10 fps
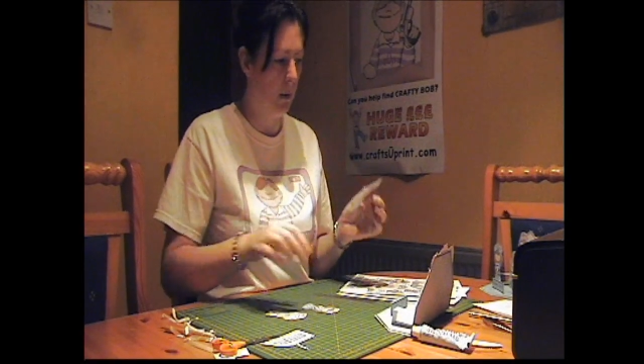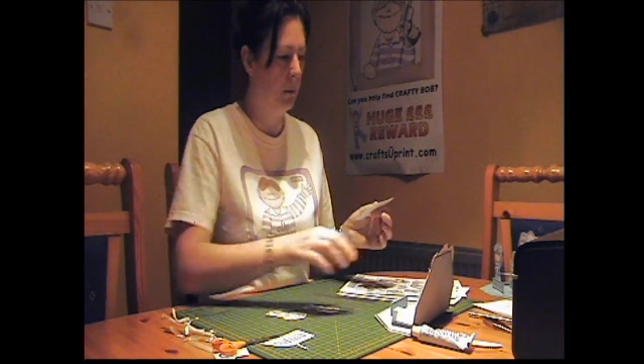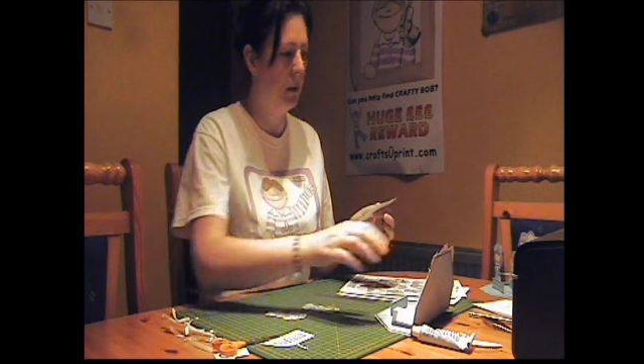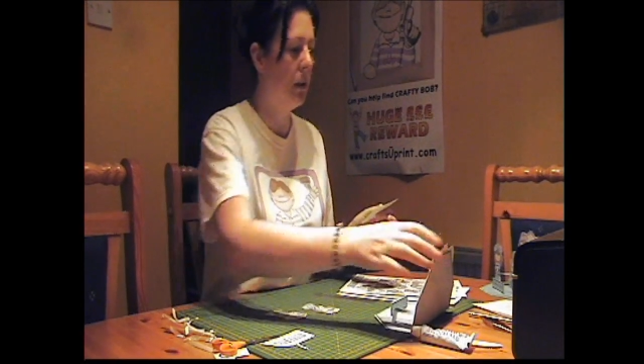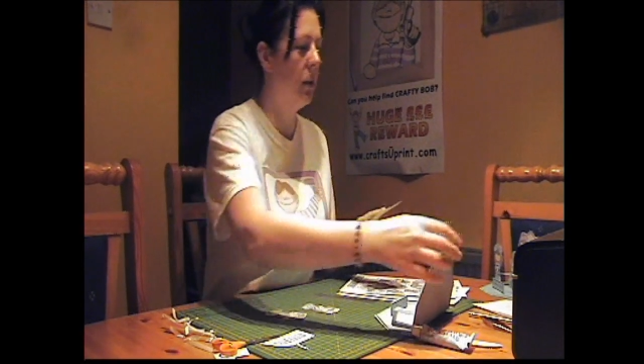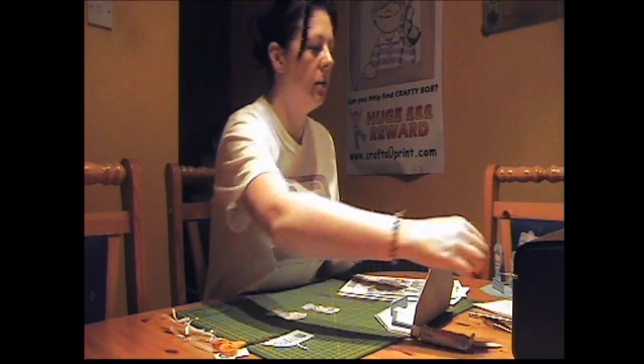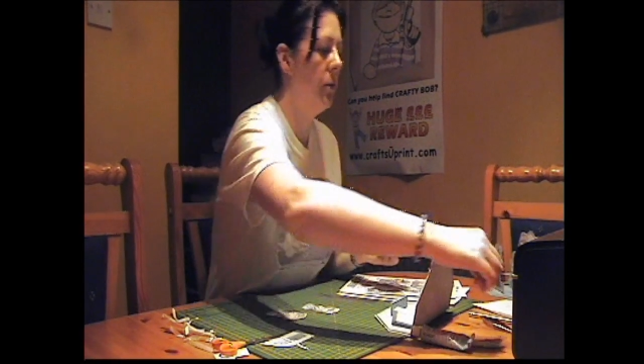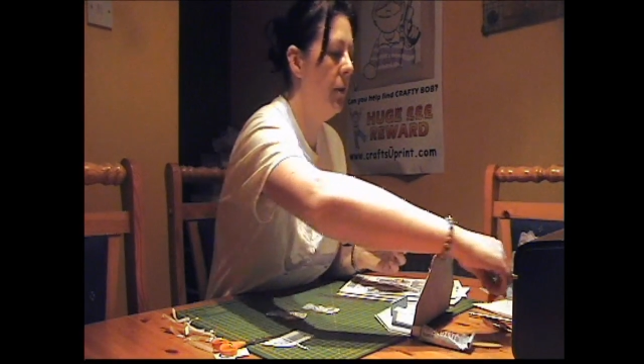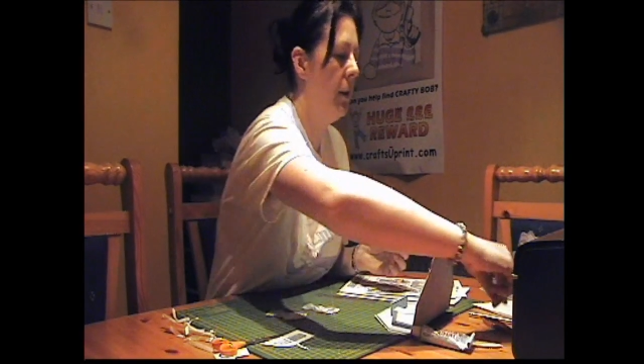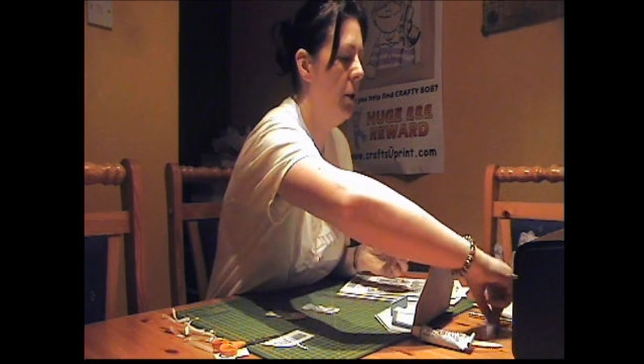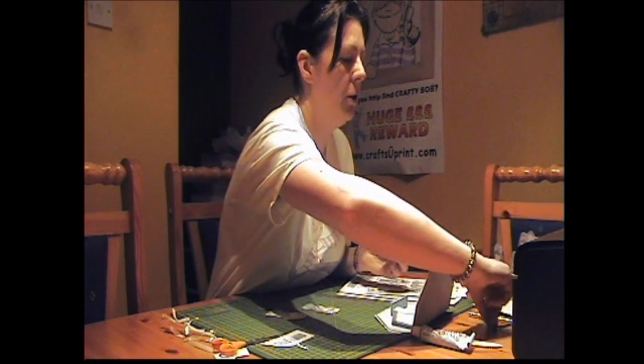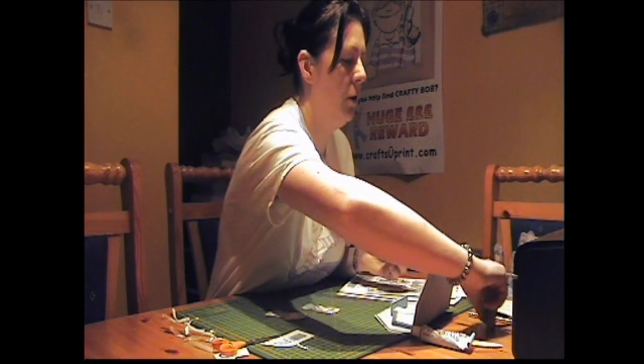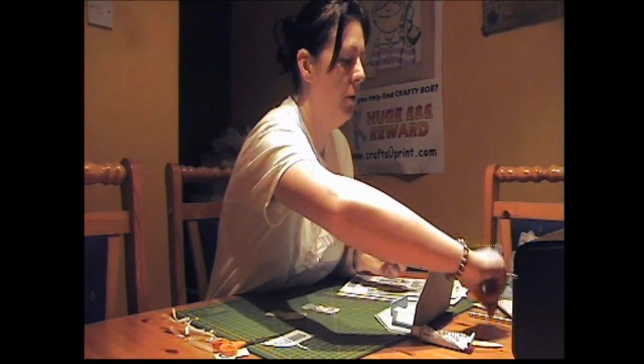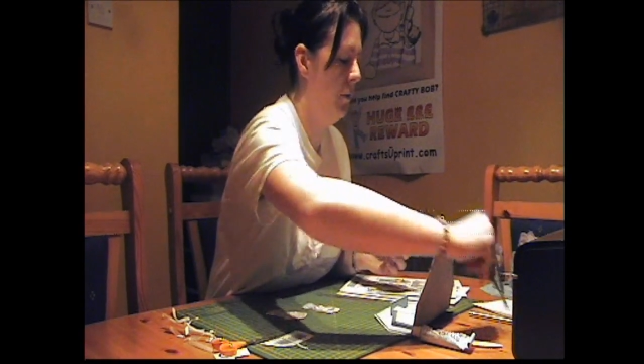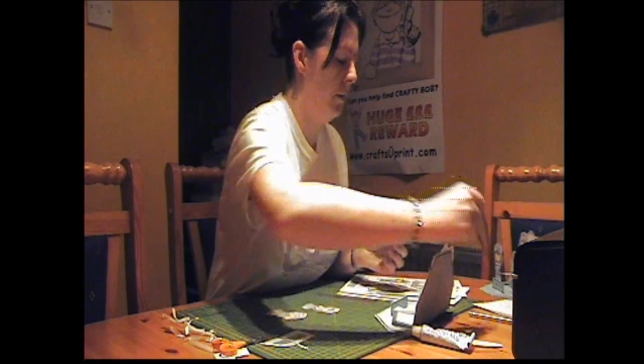Now I'm just going to finish
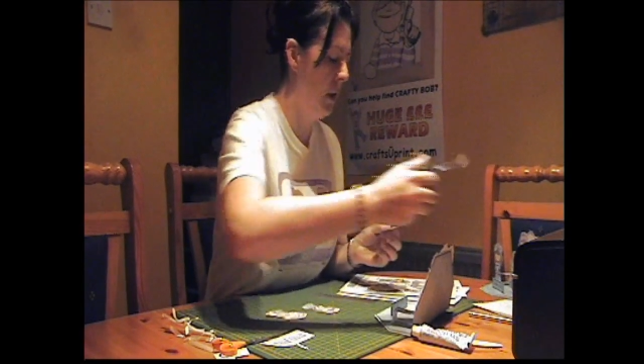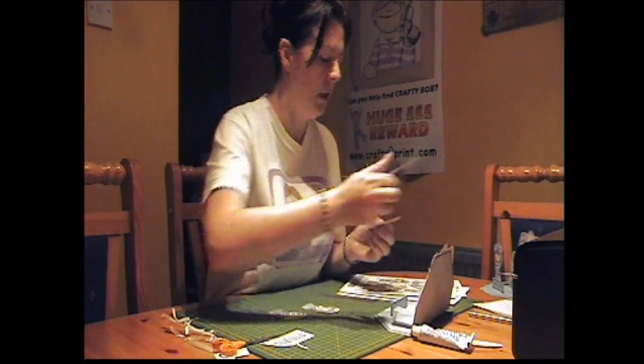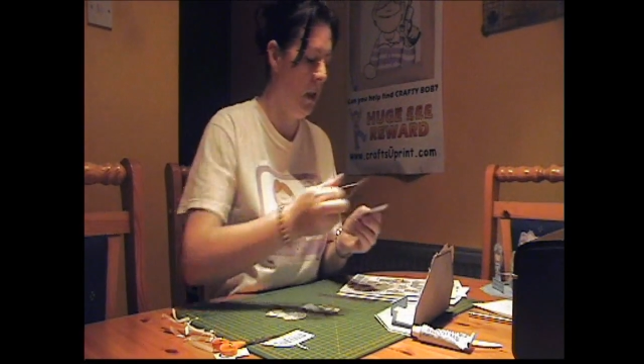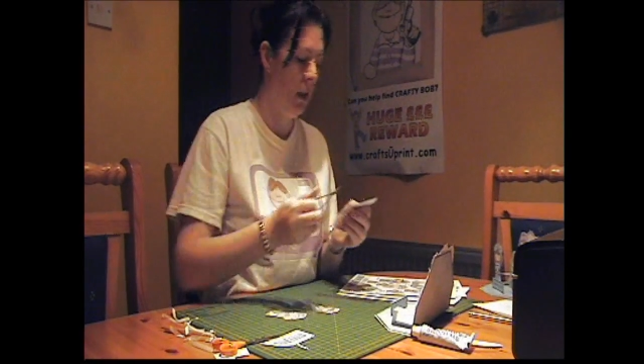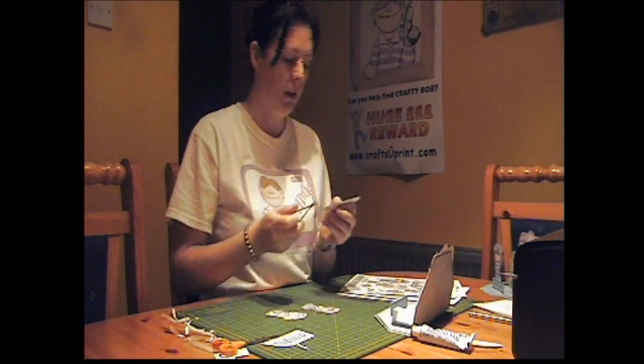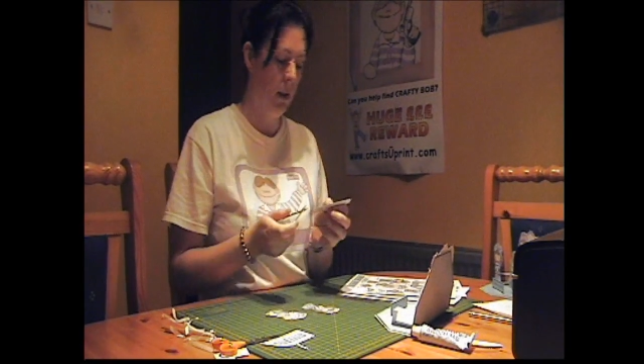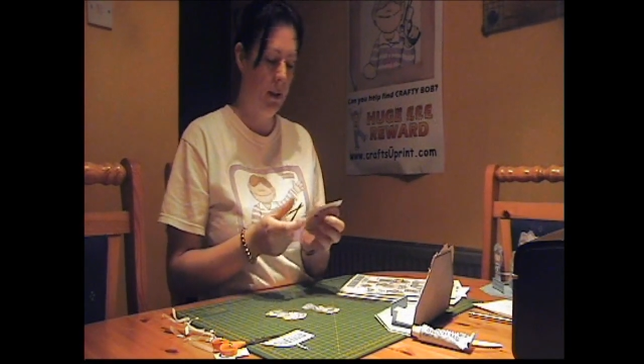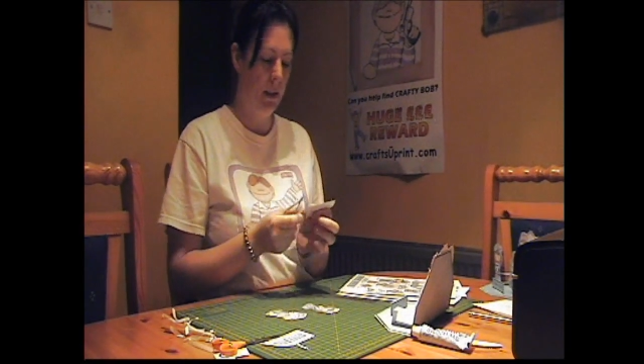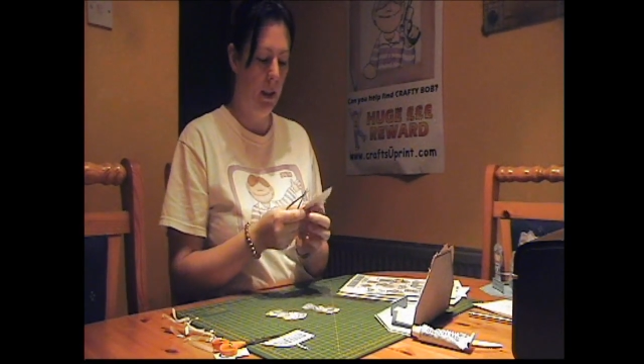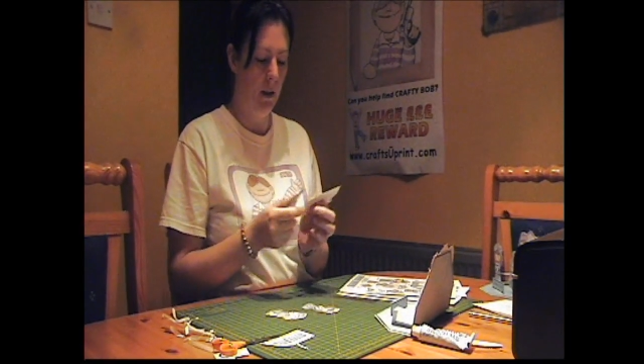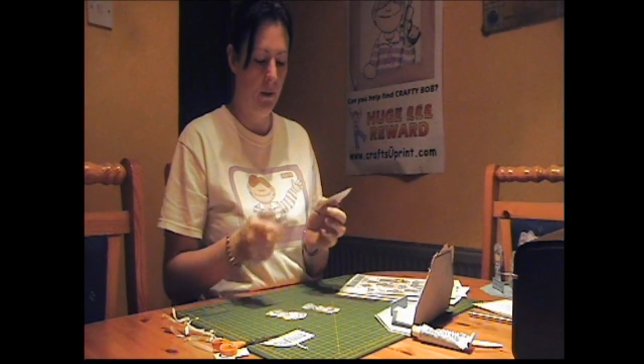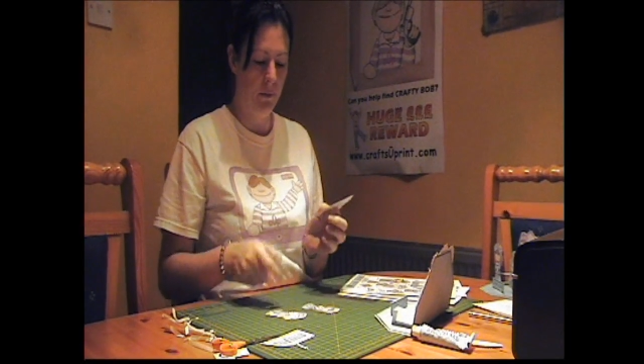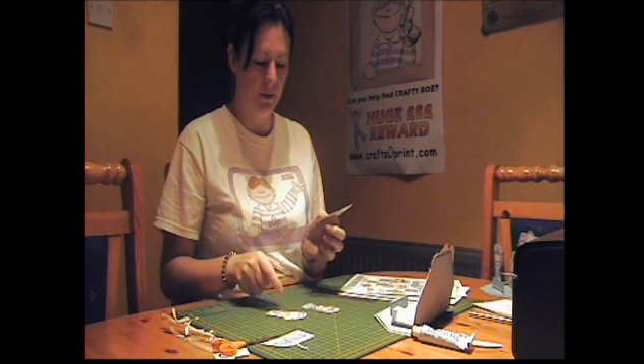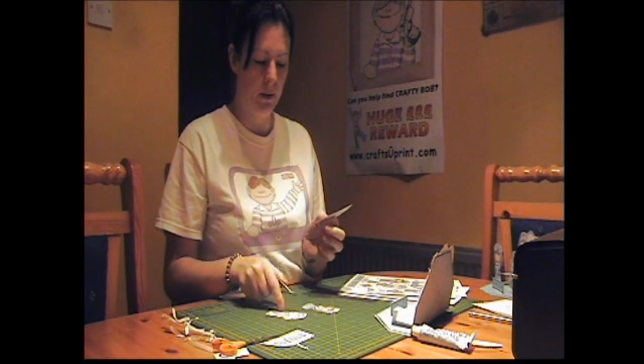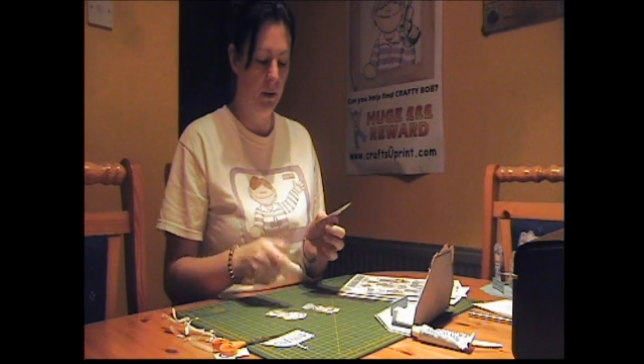off cutting
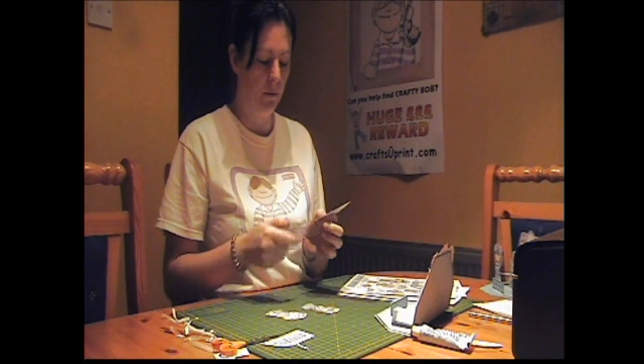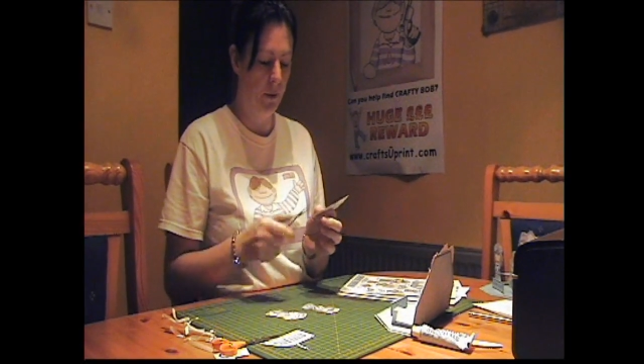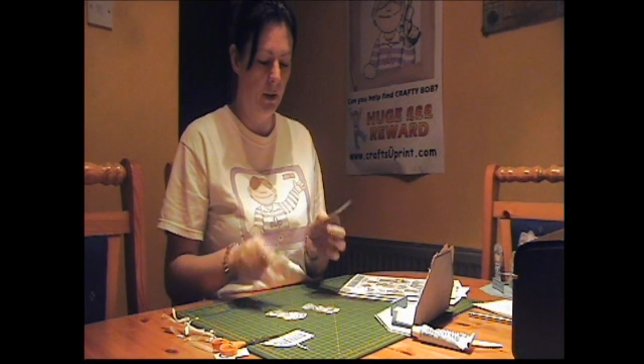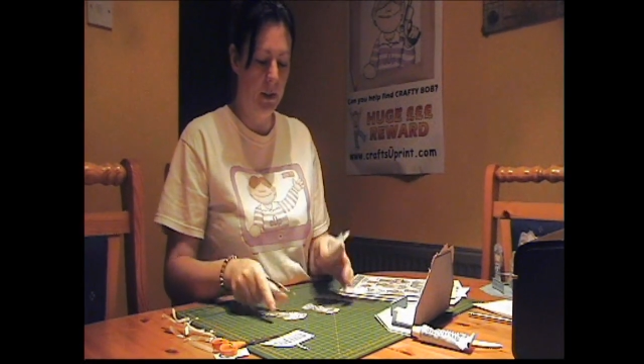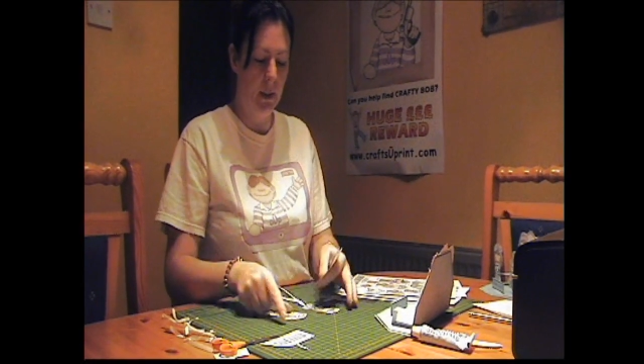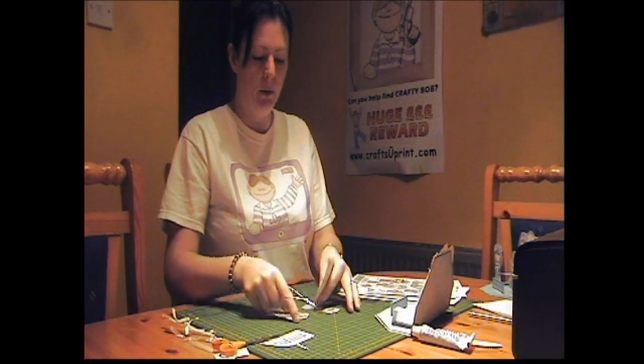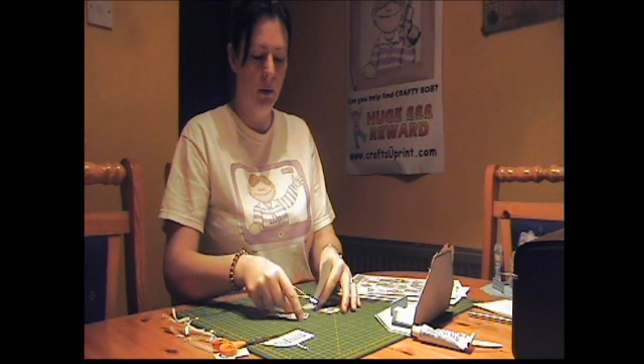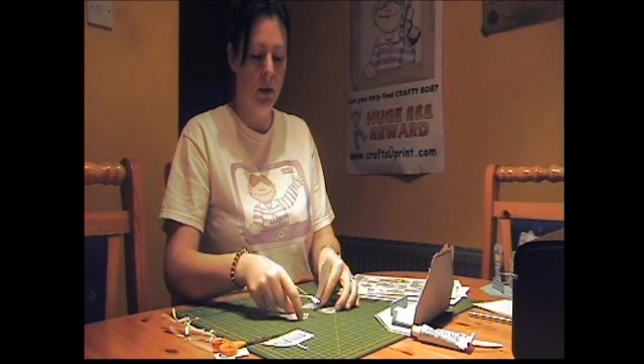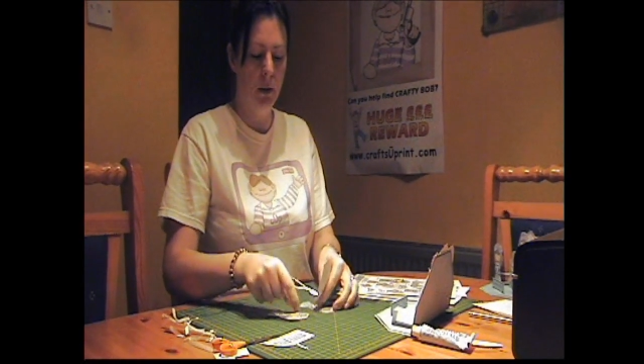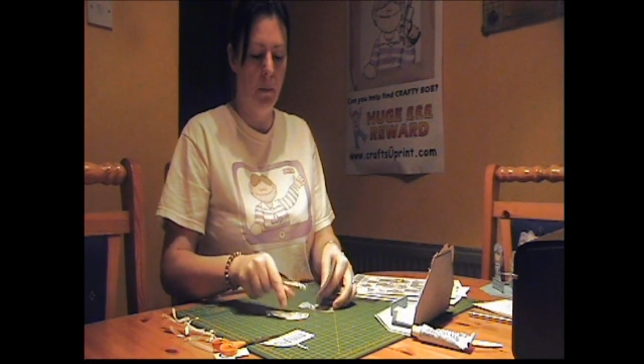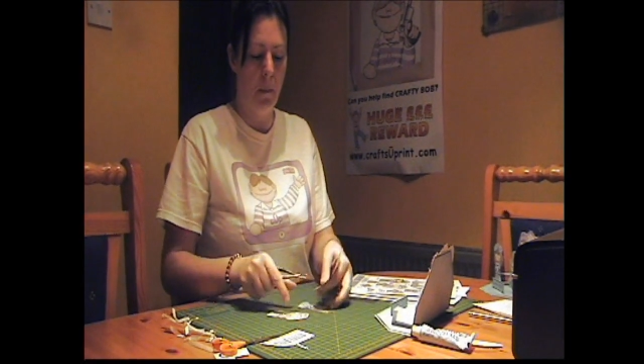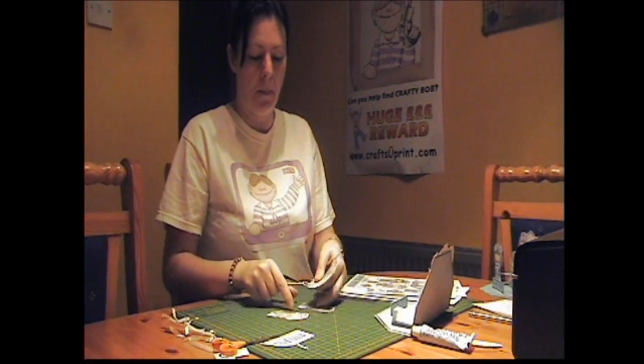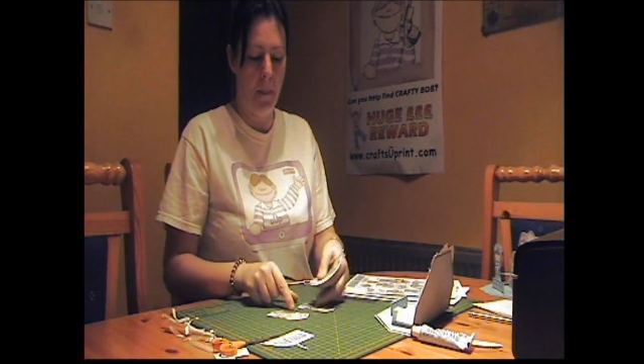out, I've cut out